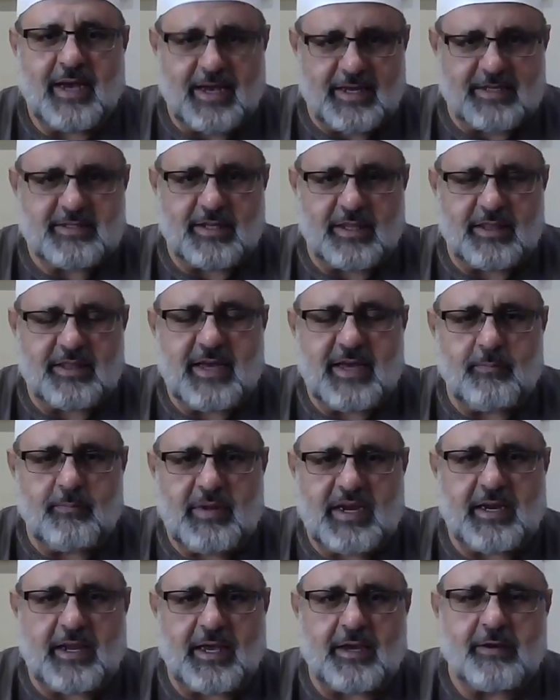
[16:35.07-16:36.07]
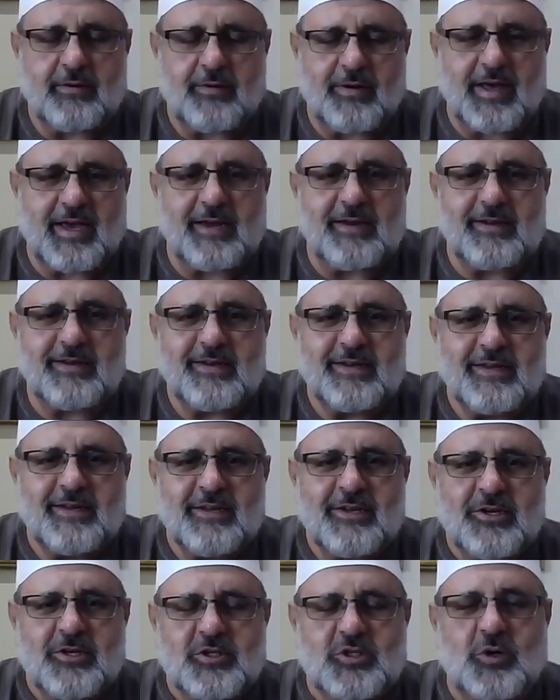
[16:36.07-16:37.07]
as in that meaning, right?
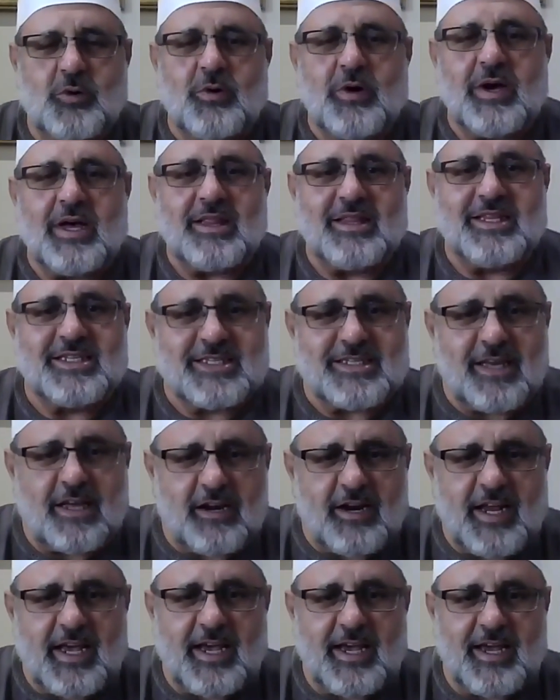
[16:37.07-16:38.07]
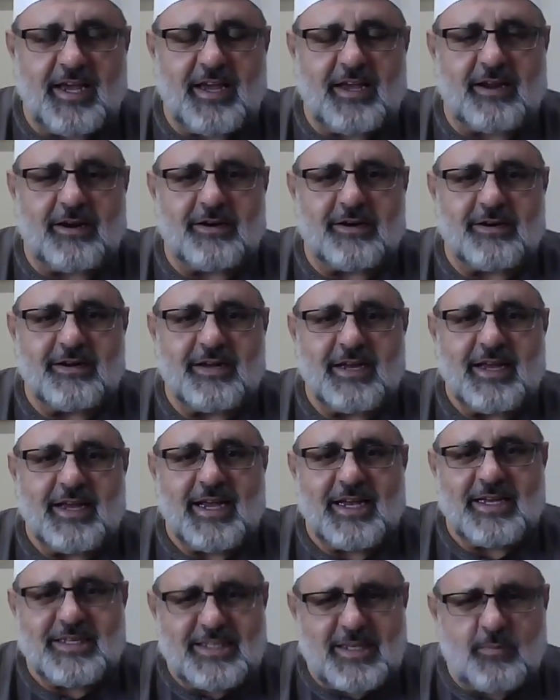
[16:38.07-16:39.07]
So the sarh here,
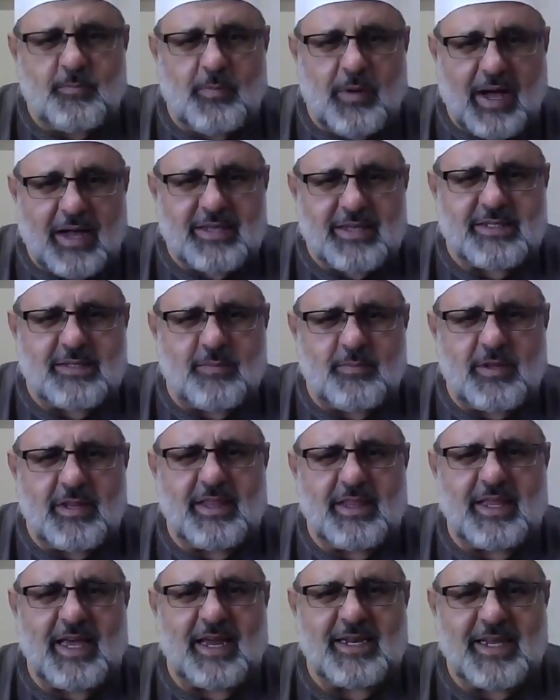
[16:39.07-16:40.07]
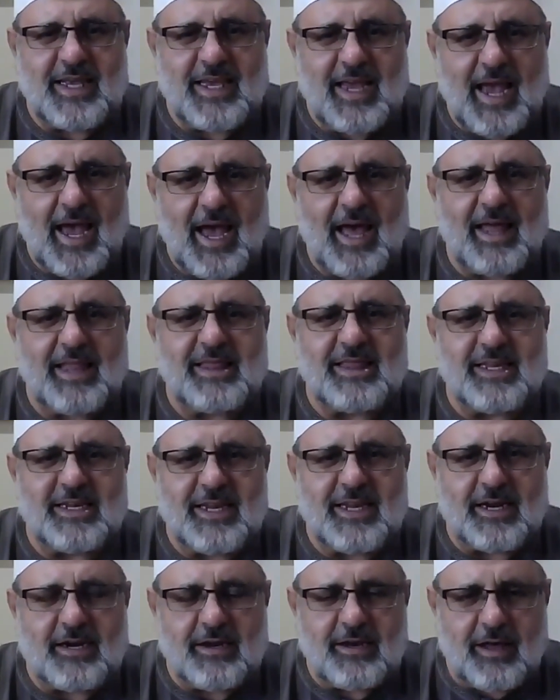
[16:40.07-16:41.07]
is it possible that he had the
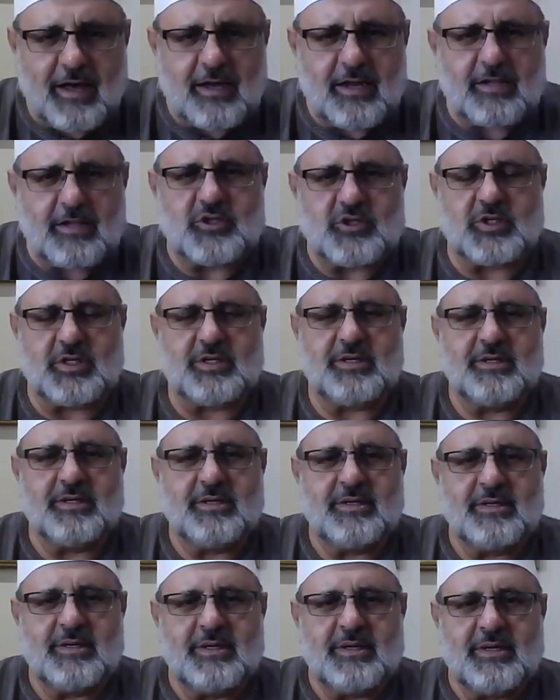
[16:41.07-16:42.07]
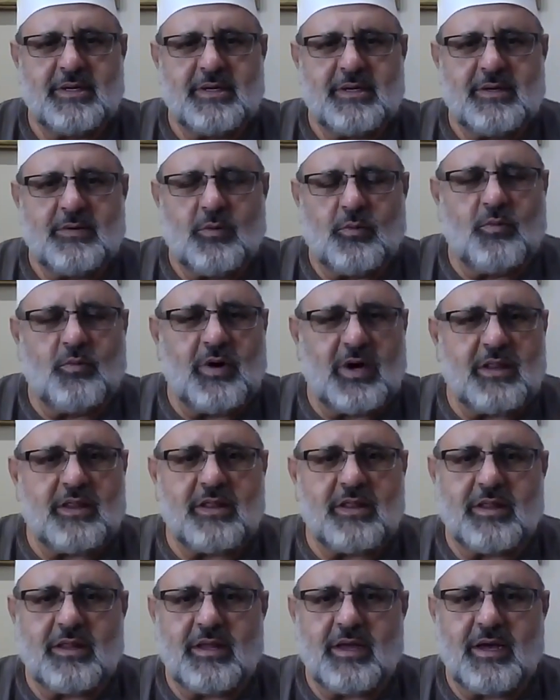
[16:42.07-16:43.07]
technology
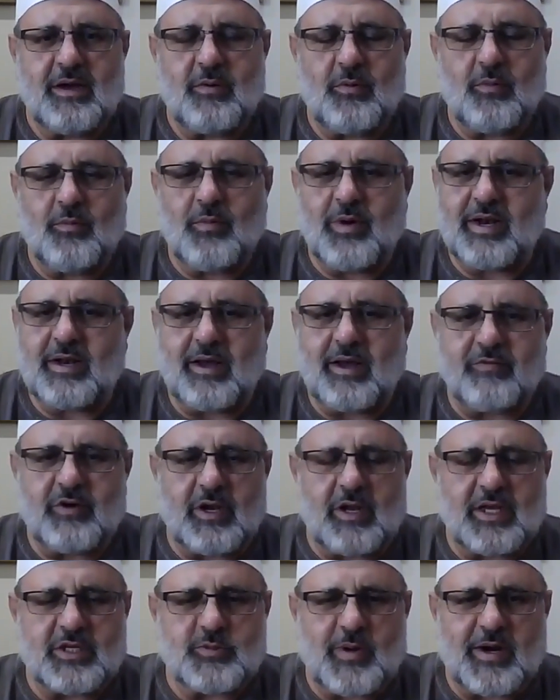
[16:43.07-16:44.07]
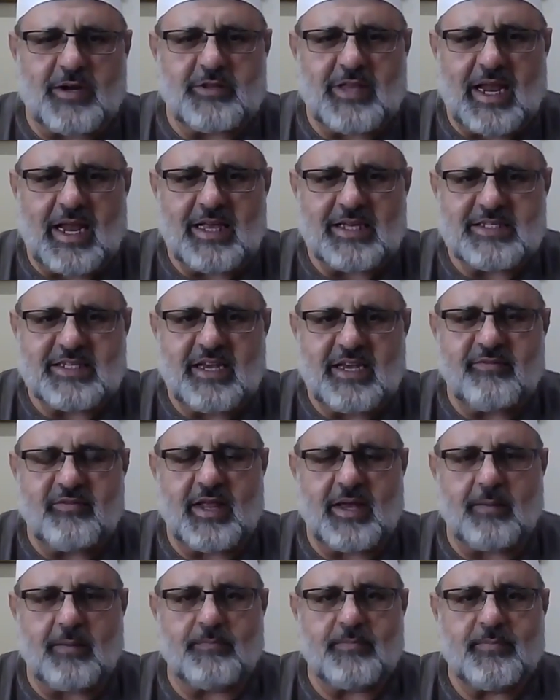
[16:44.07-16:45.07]
with what Allah subhanahu wa ta'ala has given
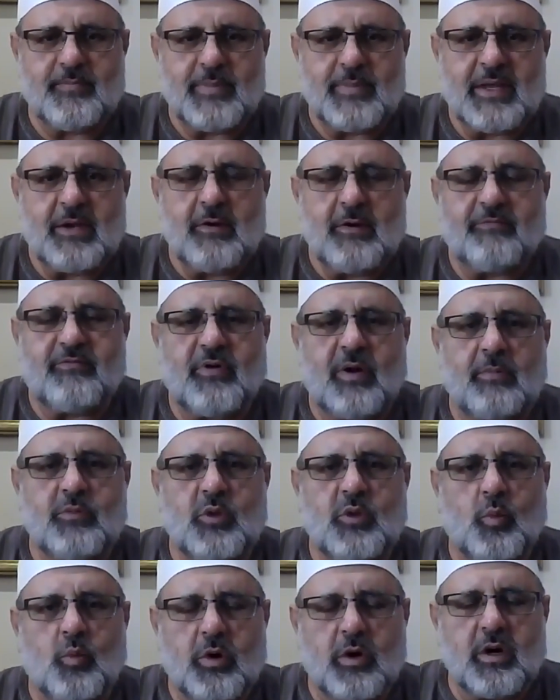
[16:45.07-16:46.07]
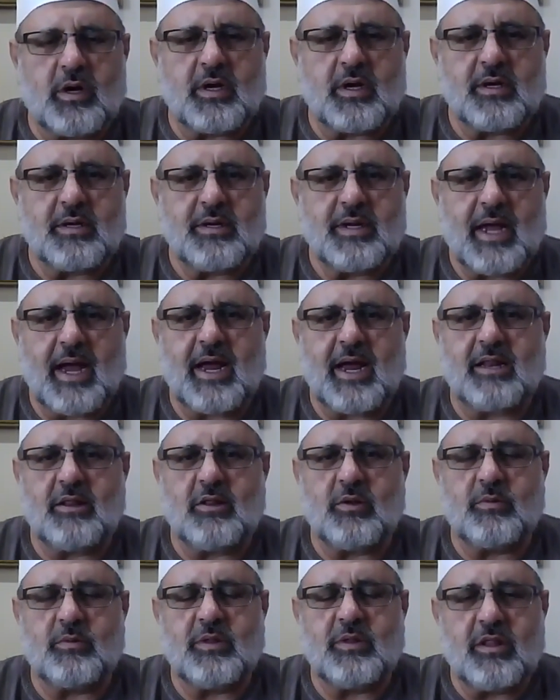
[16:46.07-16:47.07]
him from the work and
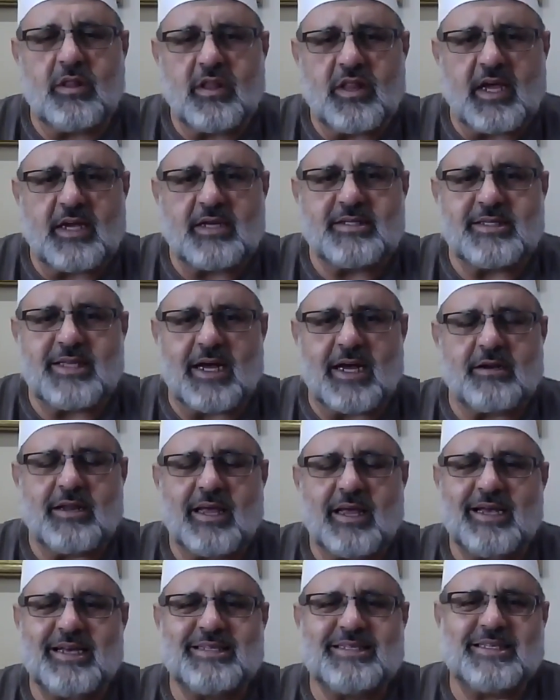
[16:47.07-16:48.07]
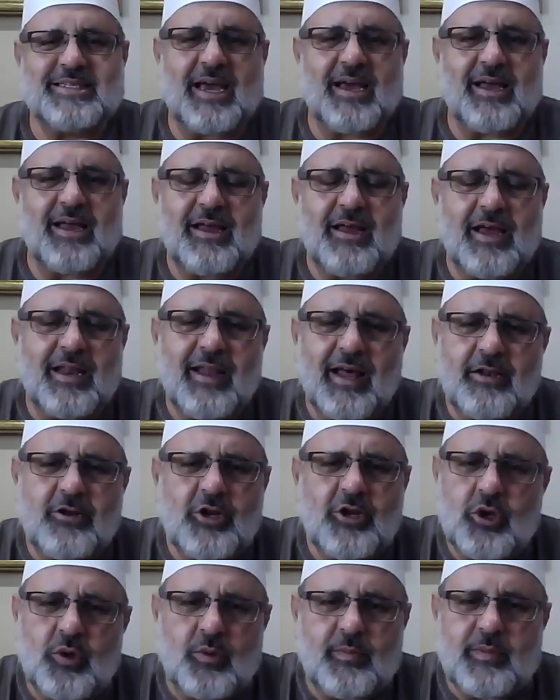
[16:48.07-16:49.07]
the things that is not
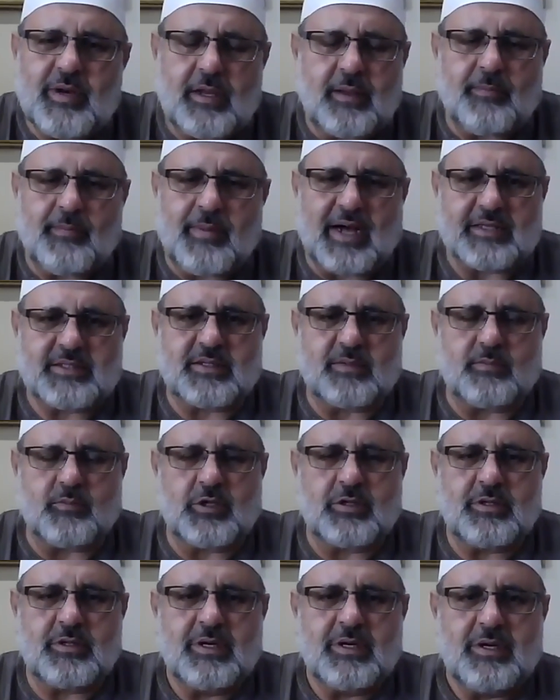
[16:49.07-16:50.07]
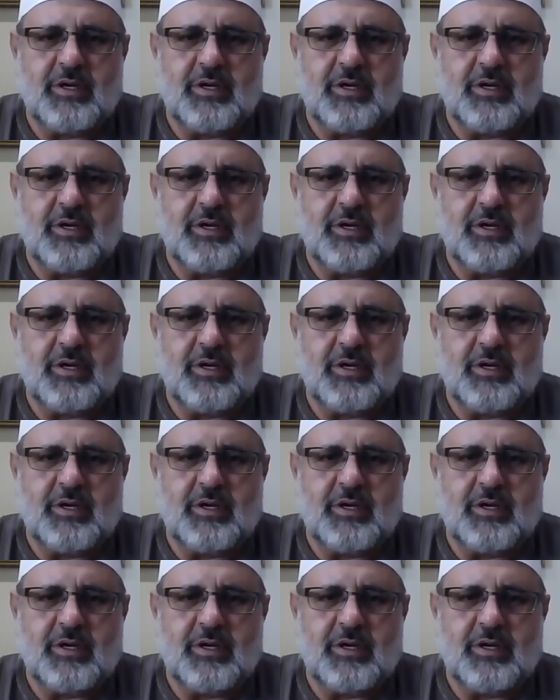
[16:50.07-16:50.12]
humanly possible?